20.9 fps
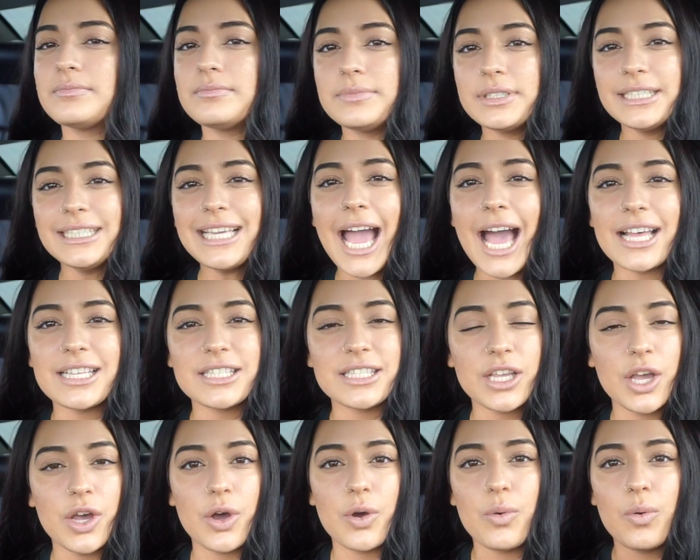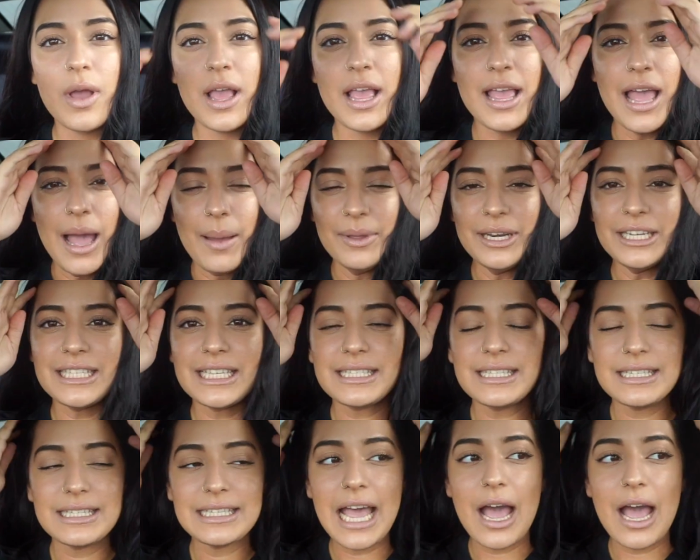But yeah, so I'm gonna test this